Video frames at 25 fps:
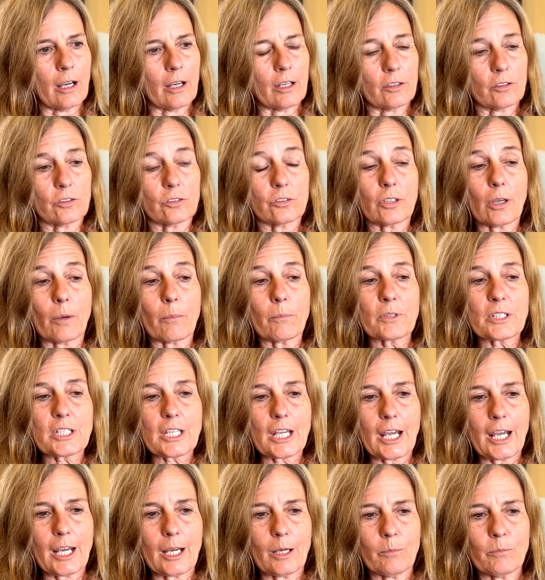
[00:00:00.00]

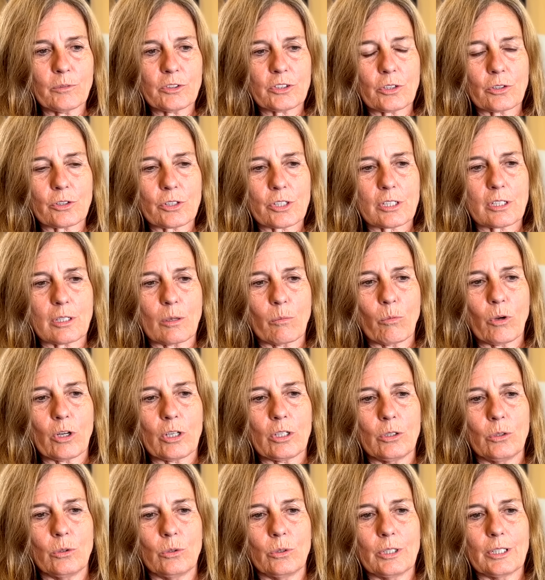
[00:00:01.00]
Sometimes there's someone
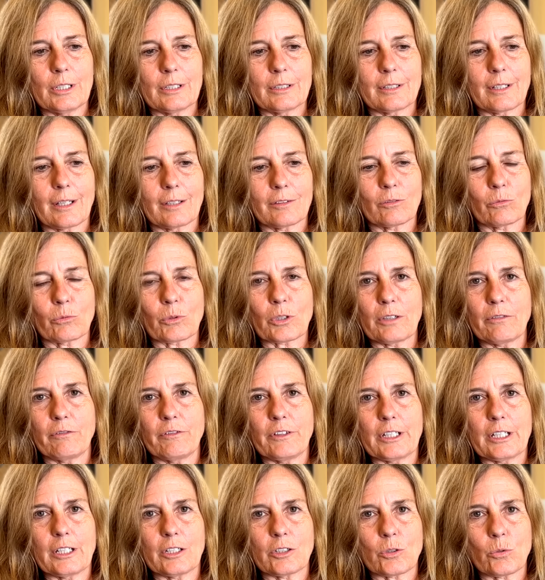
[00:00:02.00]
who doesn't really
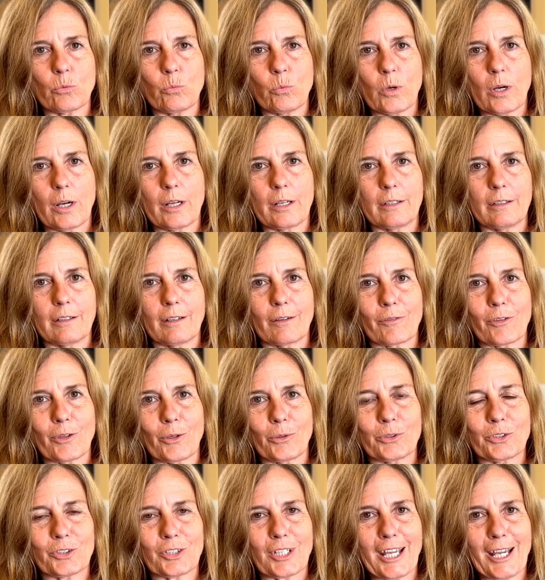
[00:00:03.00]
fit into one of
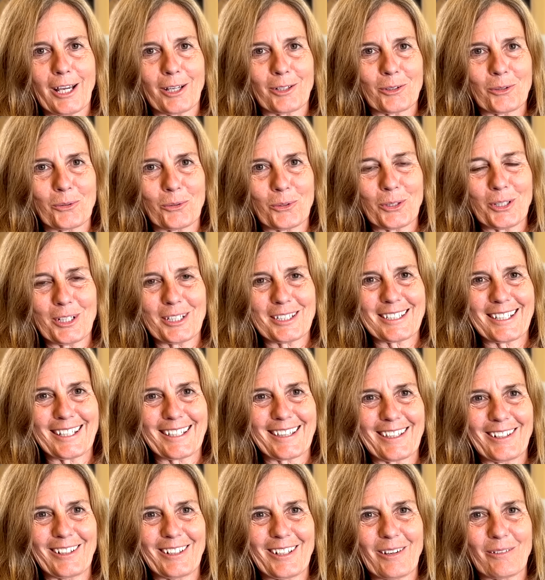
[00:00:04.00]
those categories, like
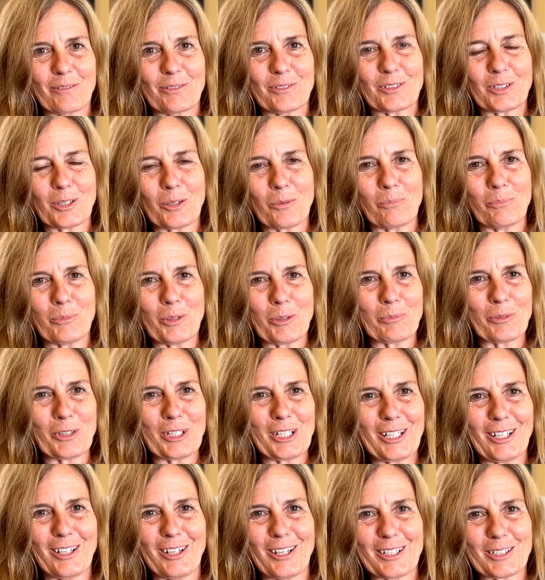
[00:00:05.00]
they have some memory
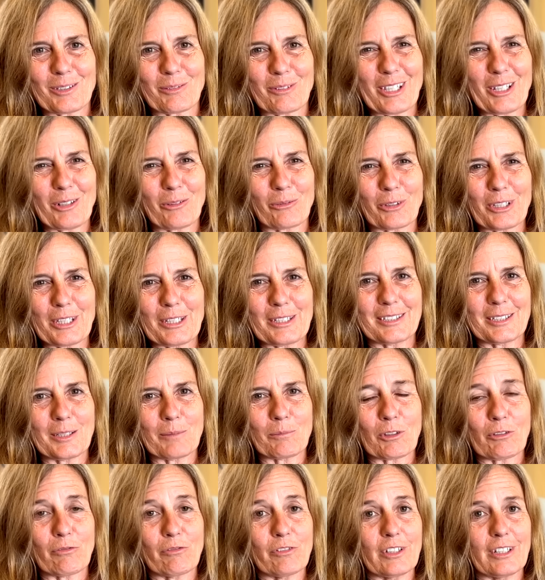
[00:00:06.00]
loss, but they don't really seem
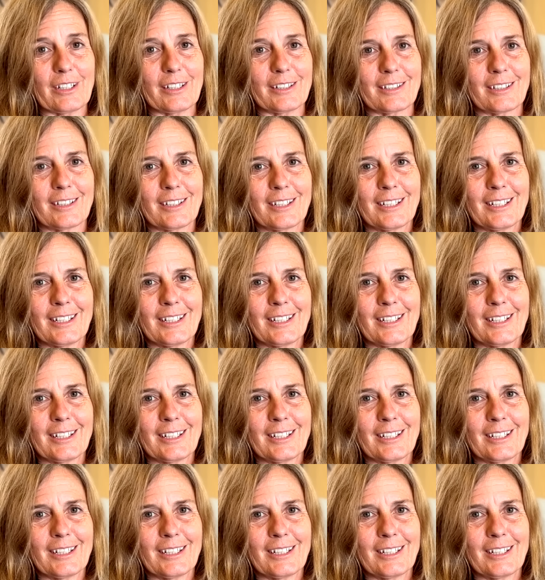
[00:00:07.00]
to fit